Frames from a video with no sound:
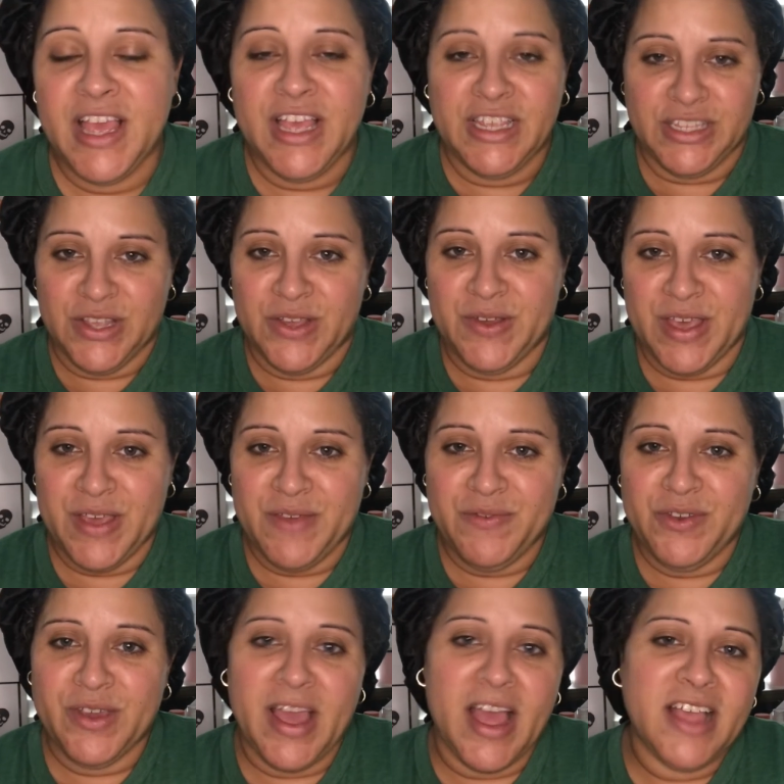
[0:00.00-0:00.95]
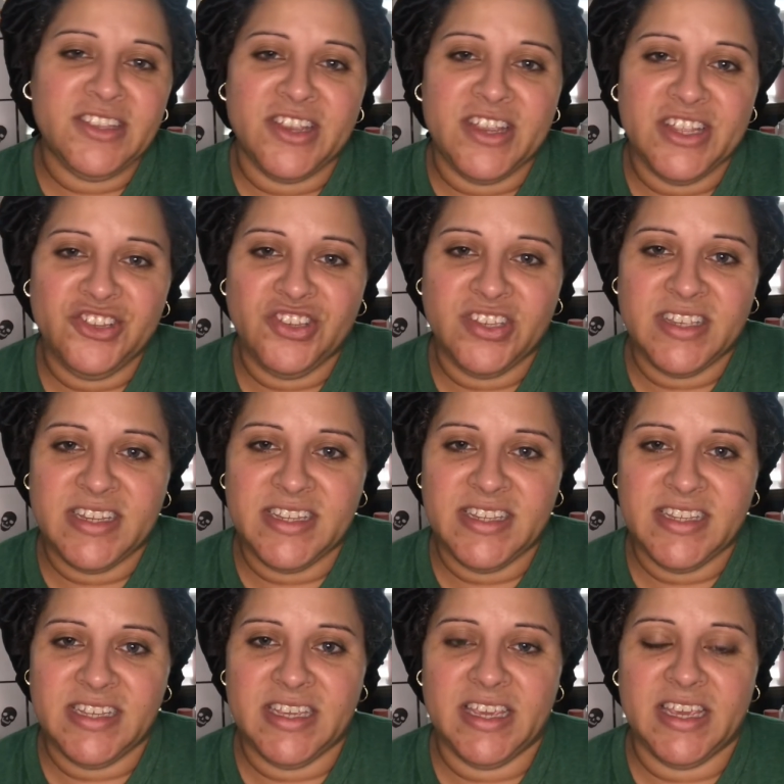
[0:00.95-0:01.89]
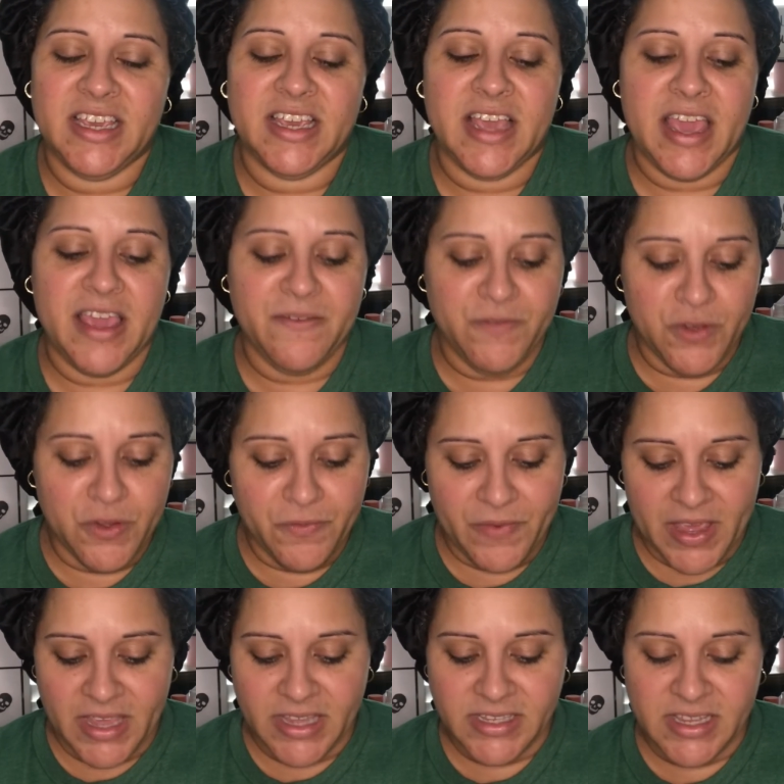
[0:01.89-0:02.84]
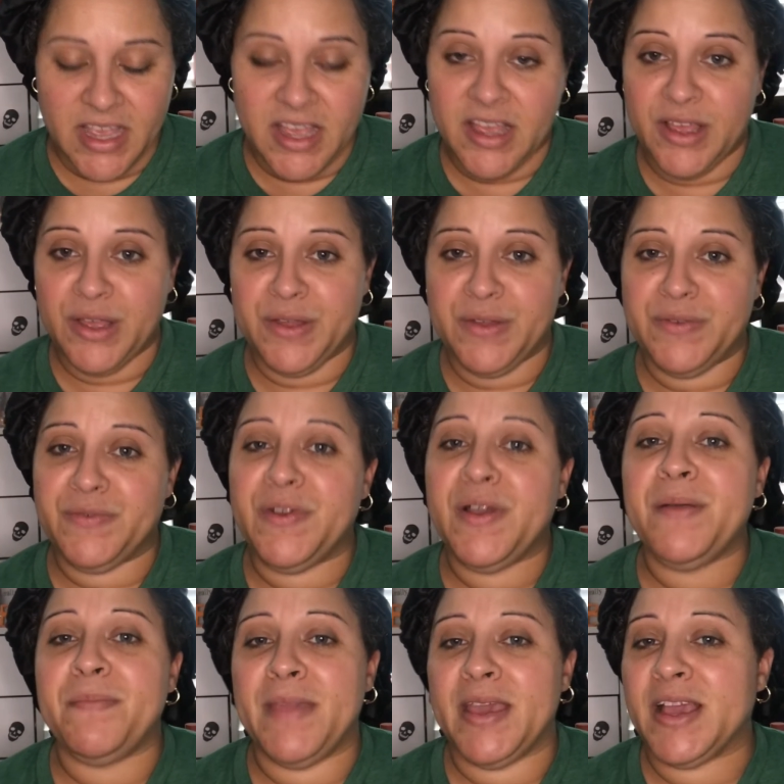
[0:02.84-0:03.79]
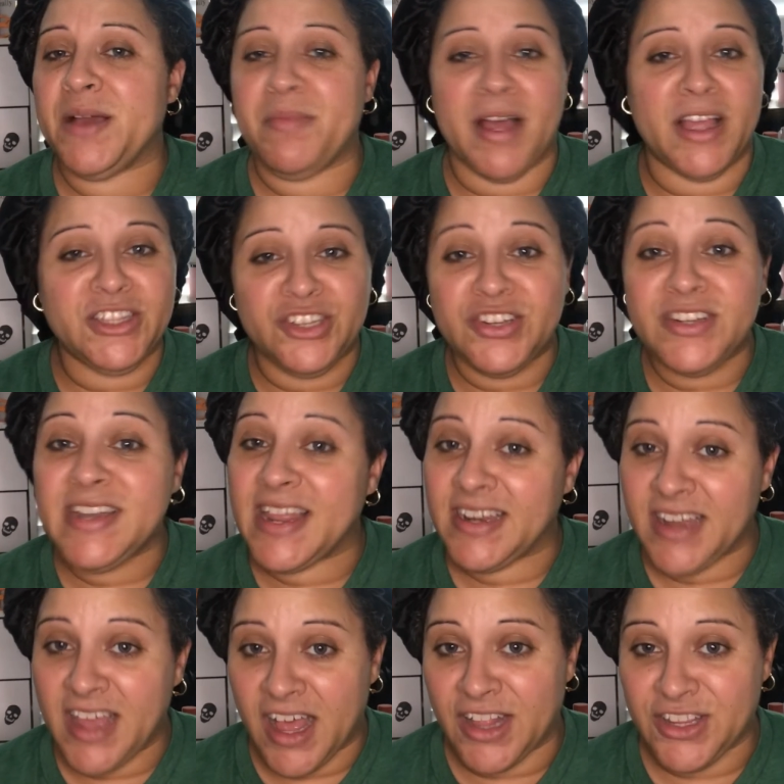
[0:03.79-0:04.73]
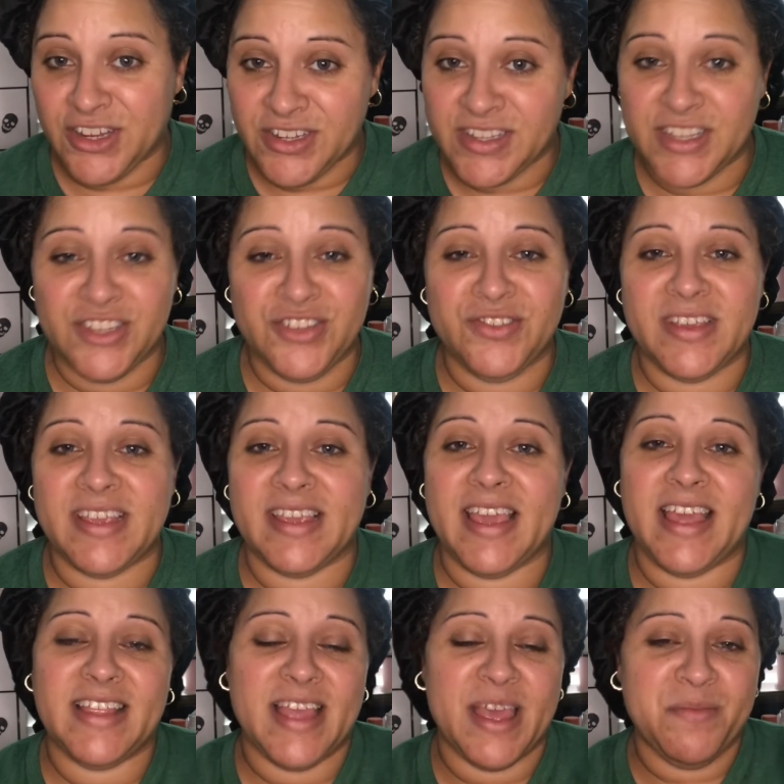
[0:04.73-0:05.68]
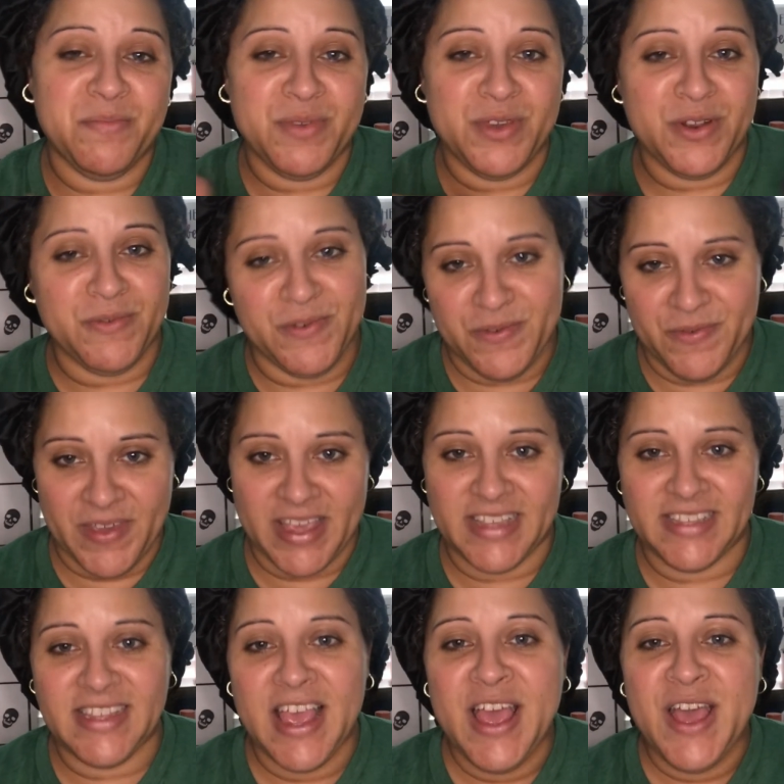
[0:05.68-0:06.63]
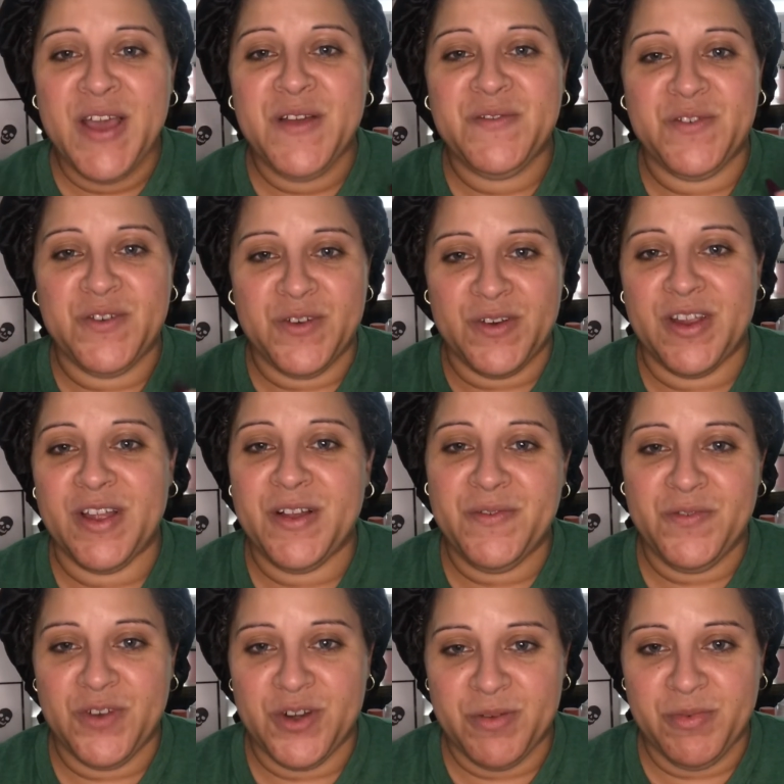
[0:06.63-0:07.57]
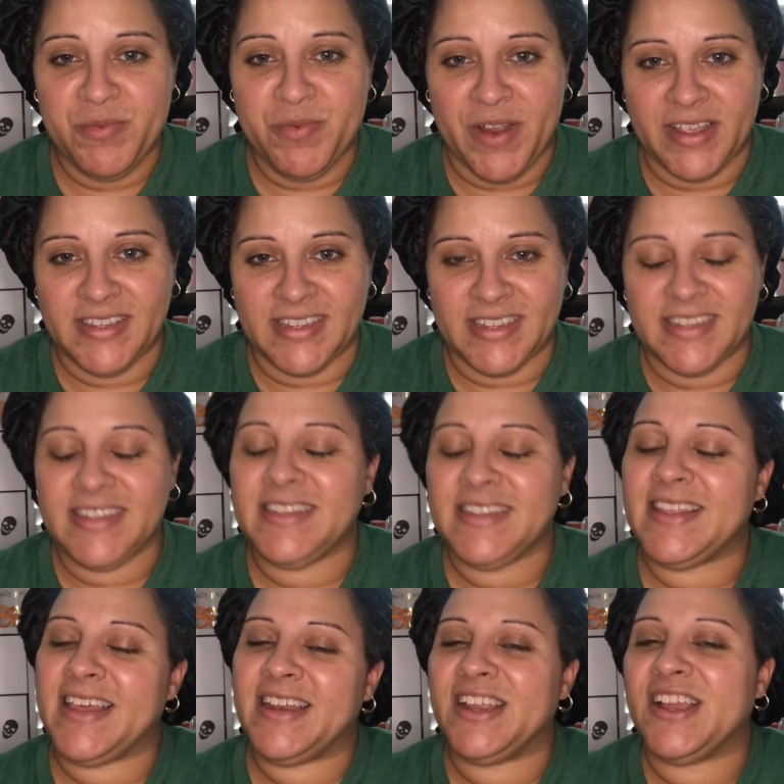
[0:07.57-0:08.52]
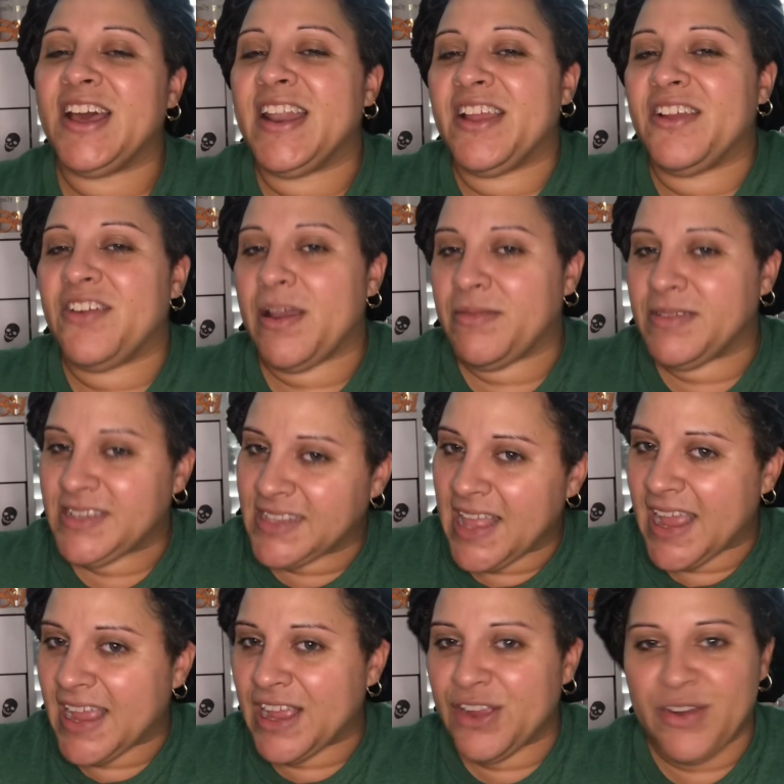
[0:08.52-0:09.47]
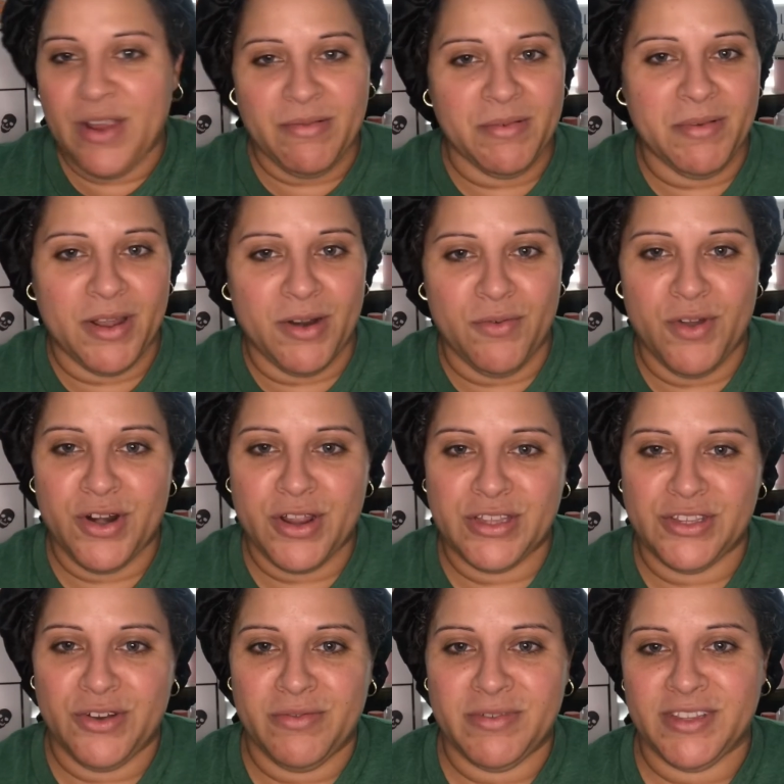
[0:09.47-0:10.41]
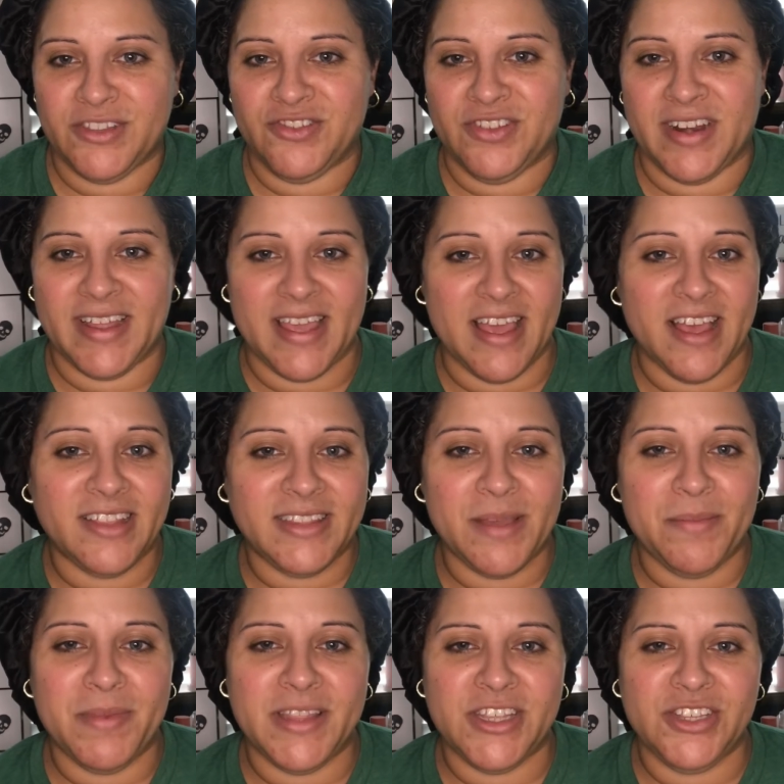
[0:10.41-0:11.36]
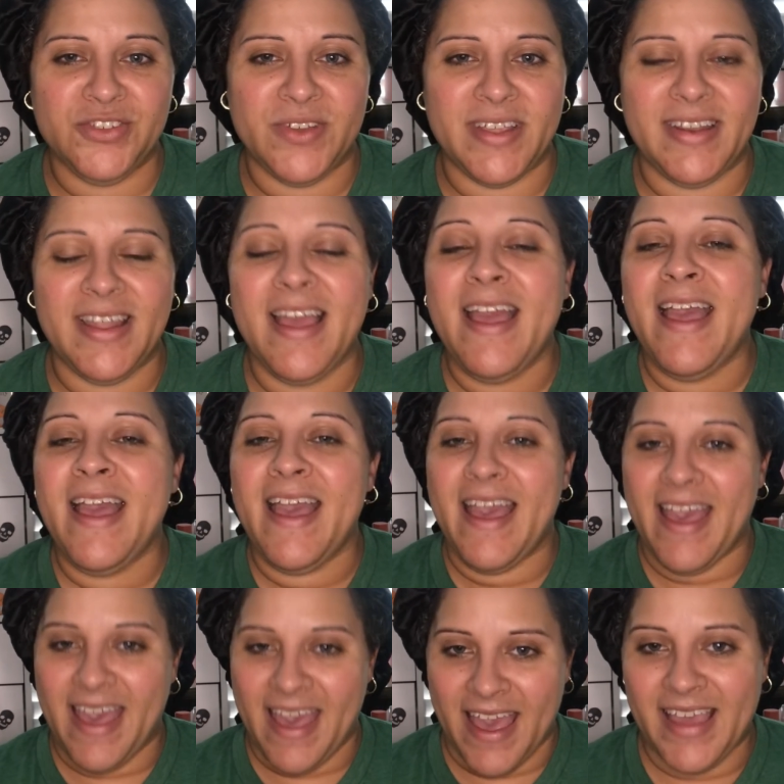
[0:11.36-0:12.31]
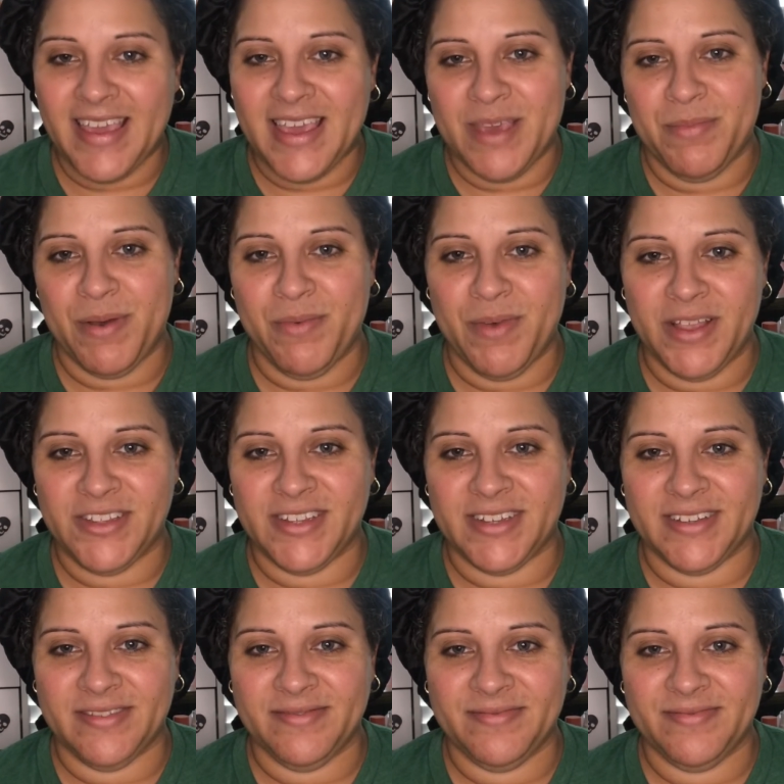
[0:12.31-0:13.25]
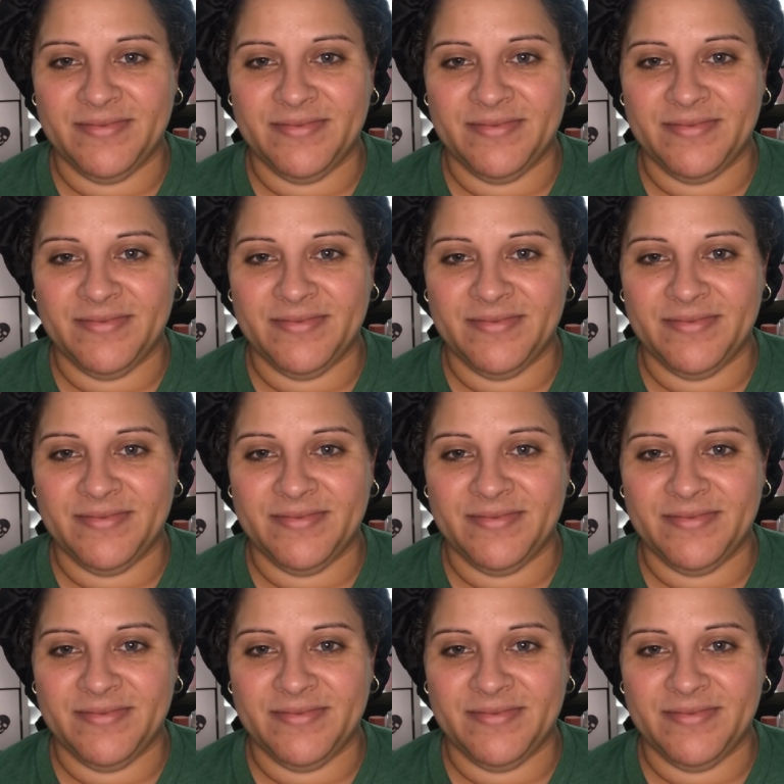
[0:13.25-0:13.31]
So if you guys are interested in seeing a full face of makeup under $10, because you can get a beautiful face for affordable prices, then go ahead and grab a snack, grab a bottle of water, because you know we're still trying to get healthy up in this joint, and keep on watching.